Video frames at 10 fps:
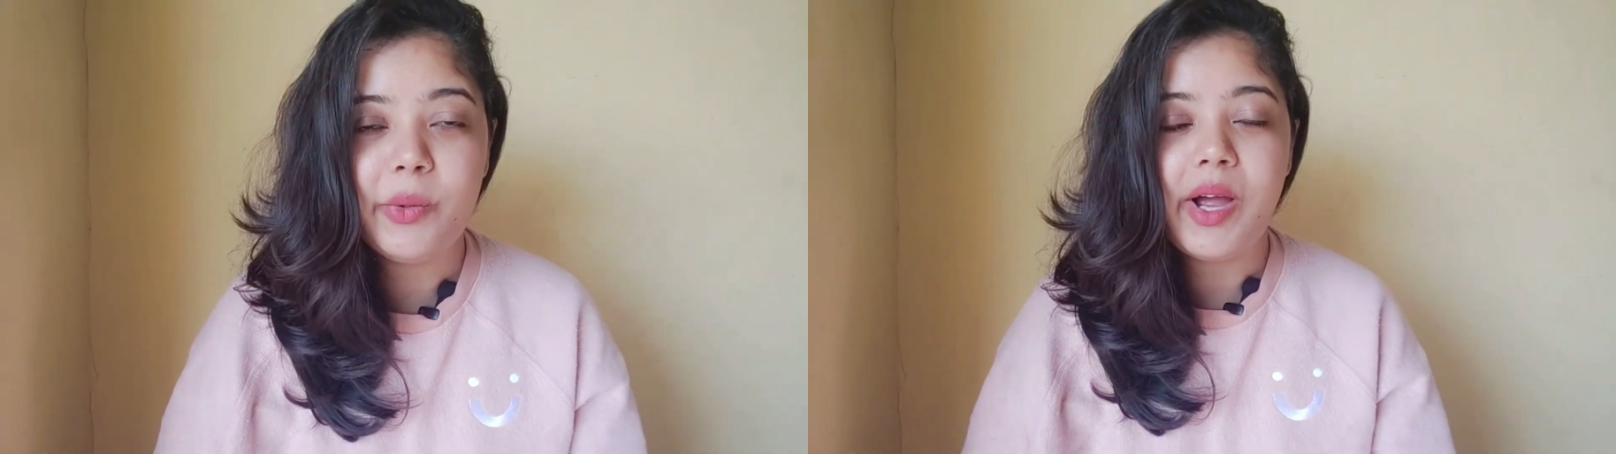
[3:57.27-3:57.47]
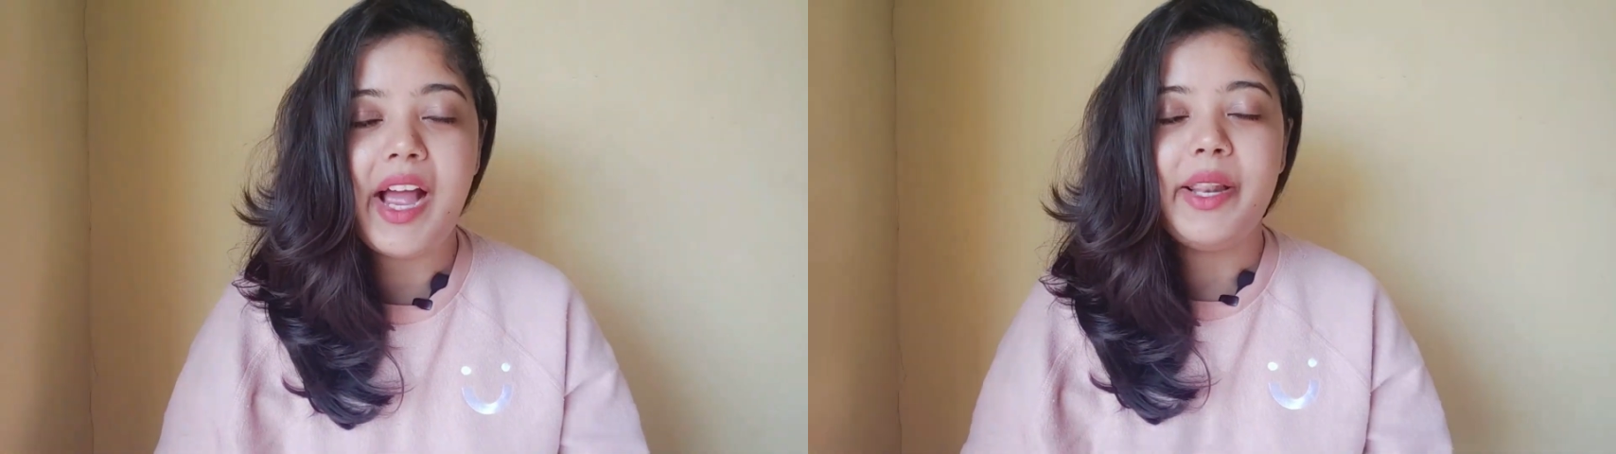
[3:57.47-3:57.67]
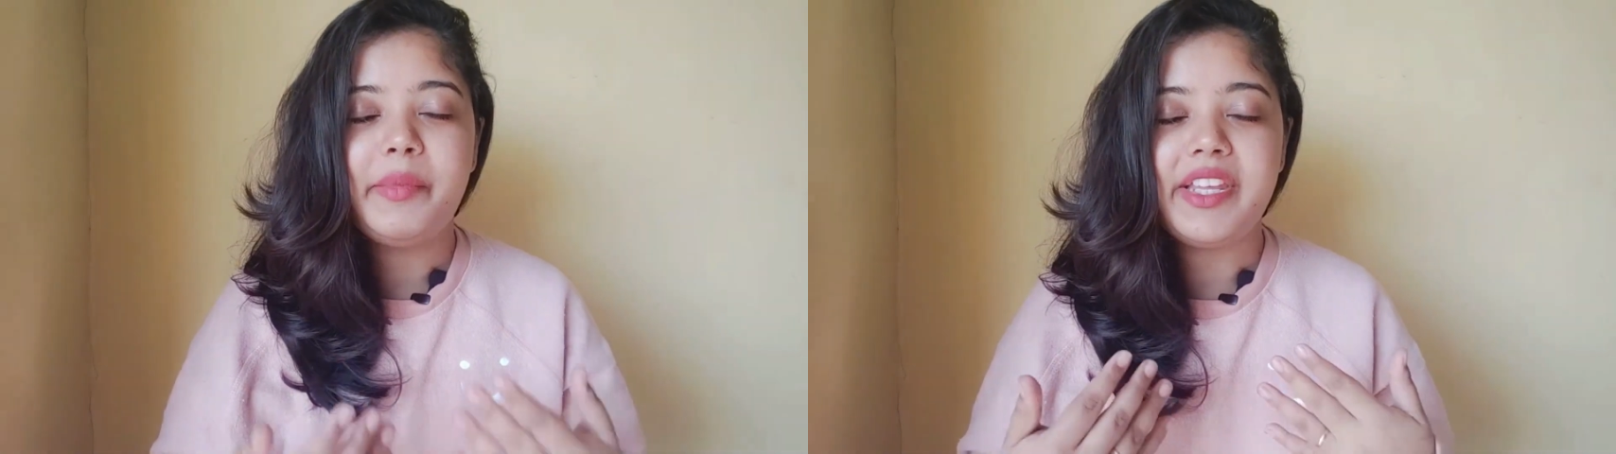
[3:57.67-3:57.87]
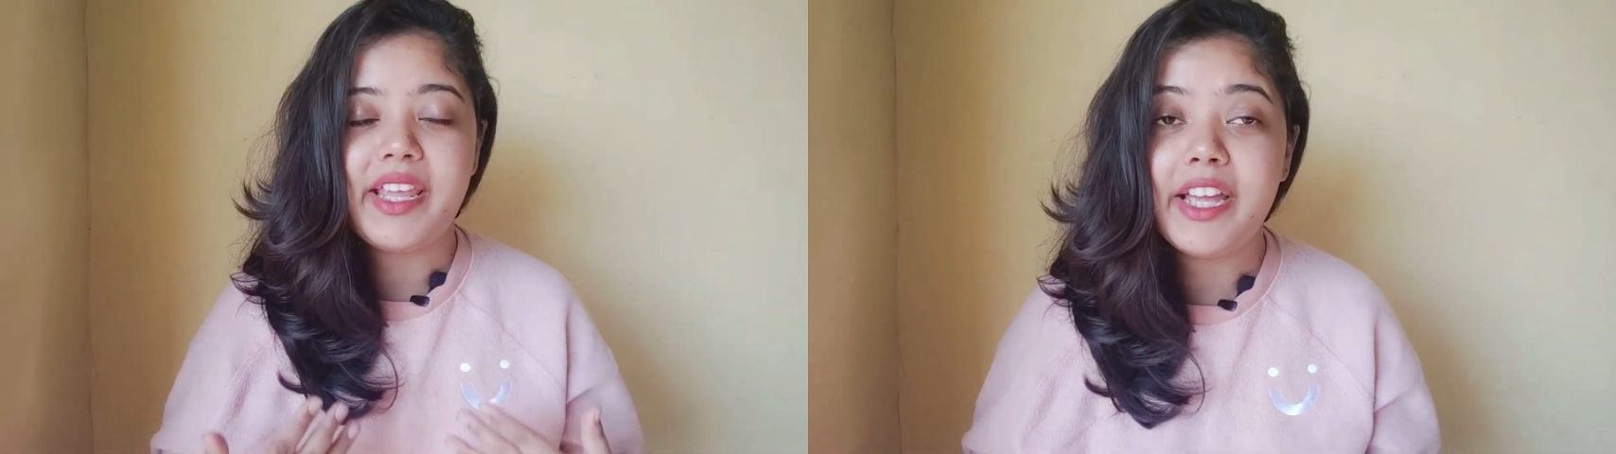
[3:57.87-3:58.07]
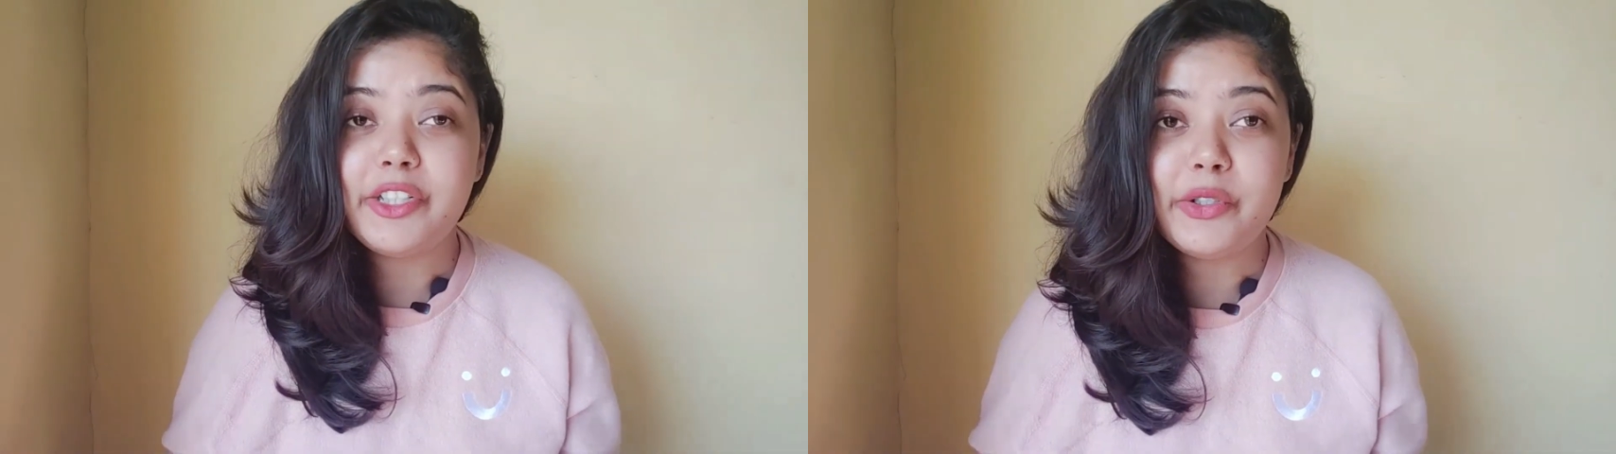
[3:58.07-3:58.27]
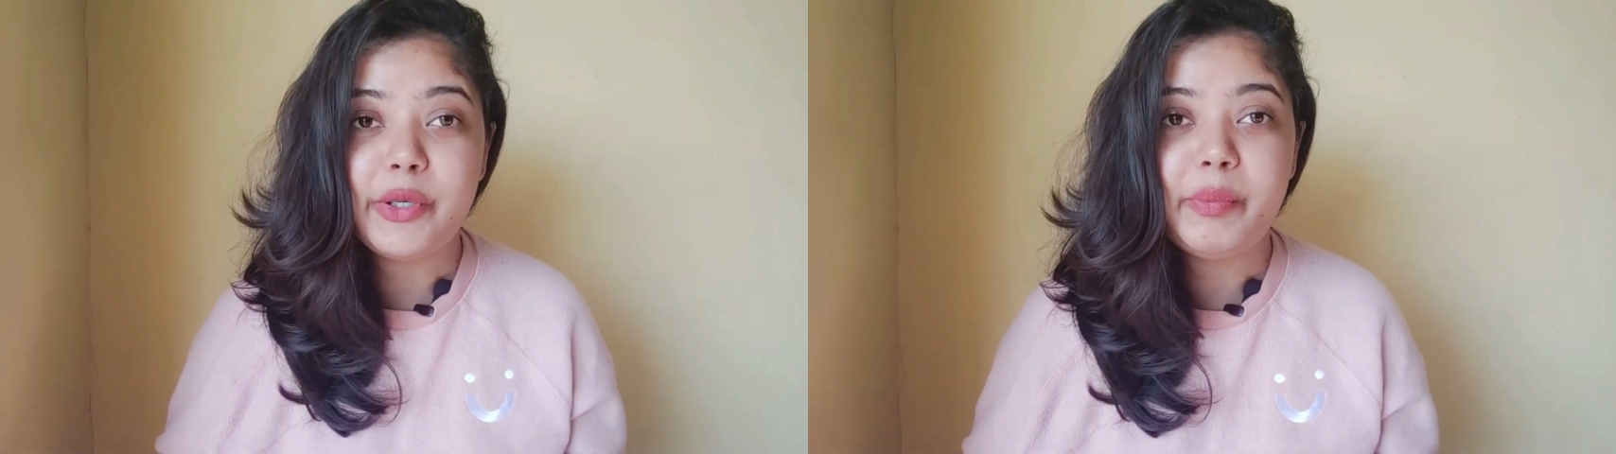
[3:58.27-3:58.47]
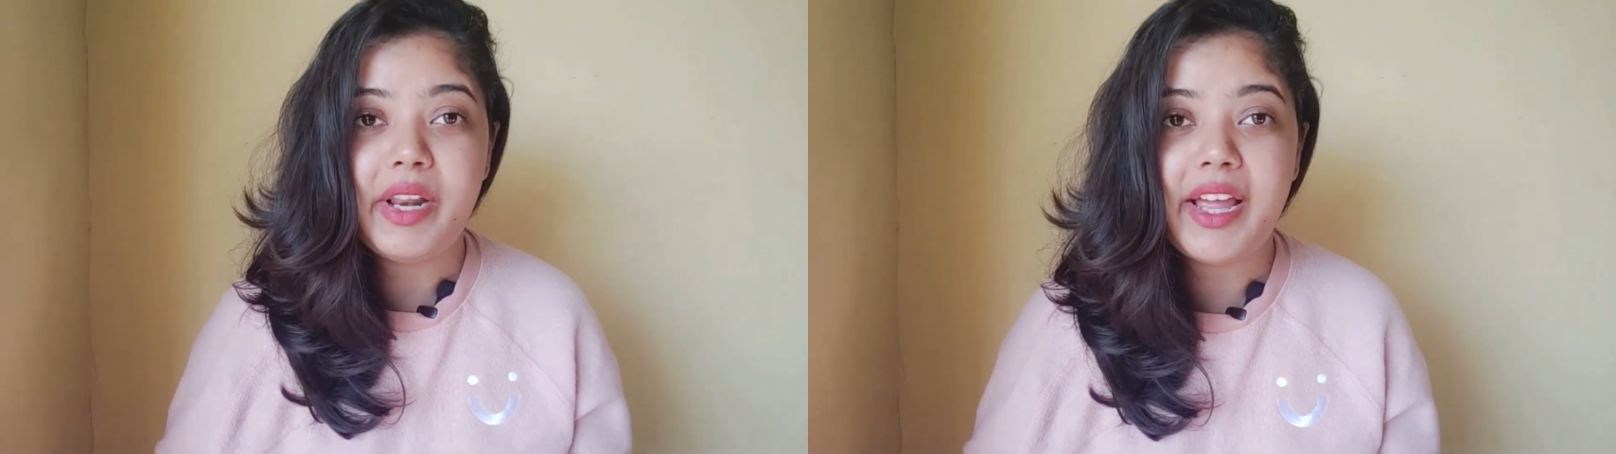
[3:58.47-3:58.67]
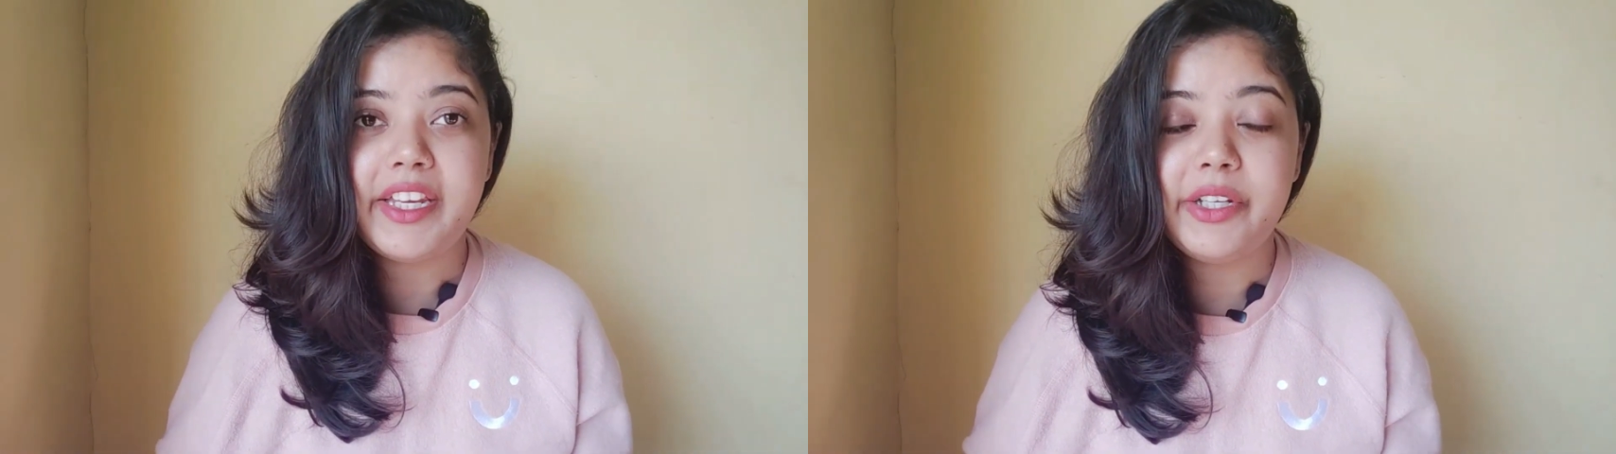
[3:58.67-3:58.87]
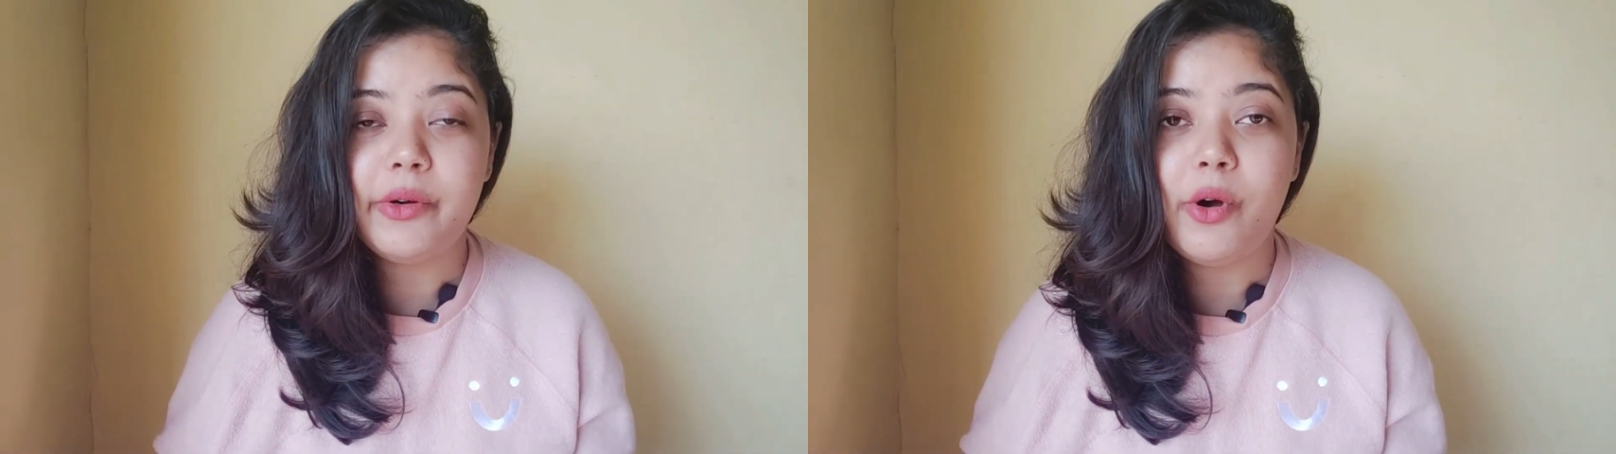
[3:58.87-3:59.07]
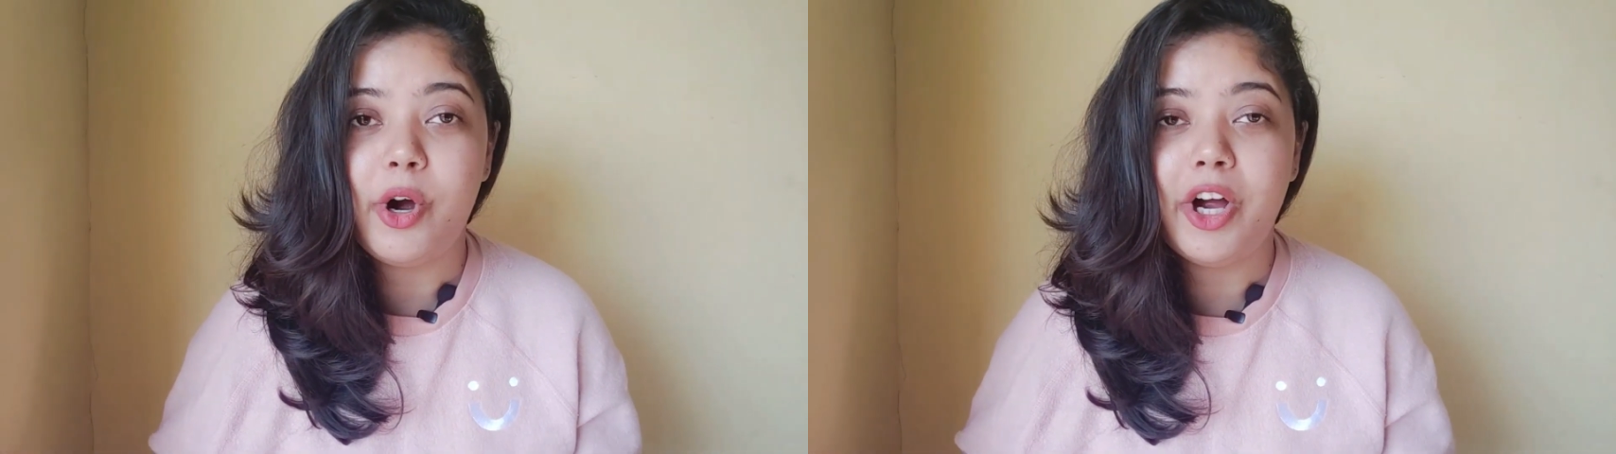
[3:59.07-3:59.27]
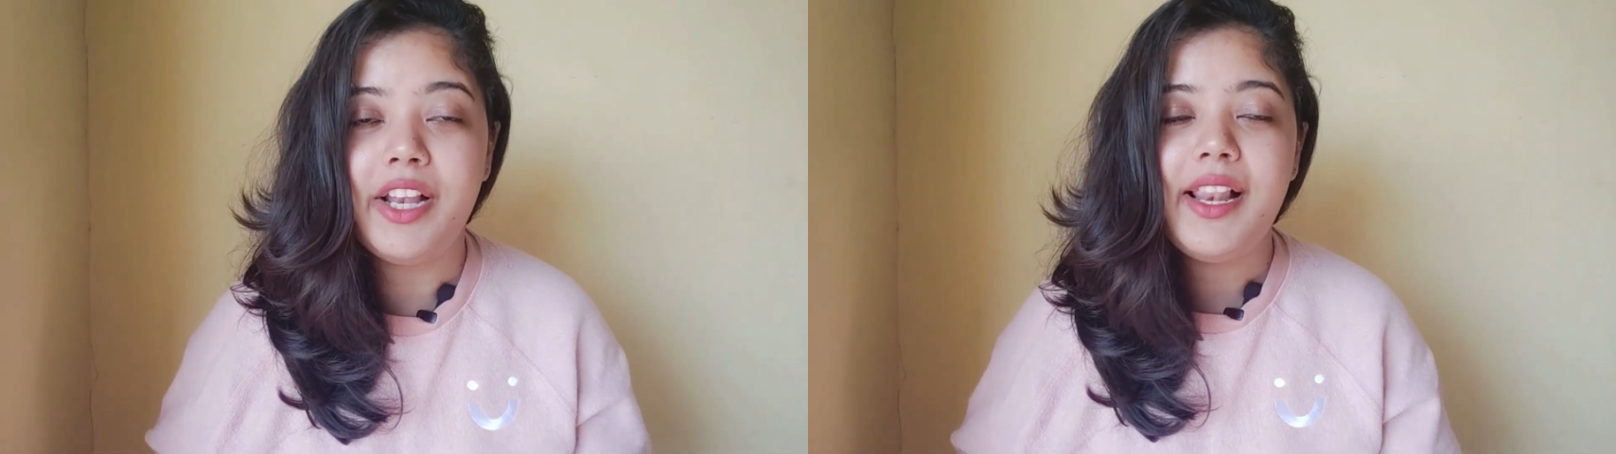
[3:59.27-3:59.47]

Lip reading: I'll be here to reply you all.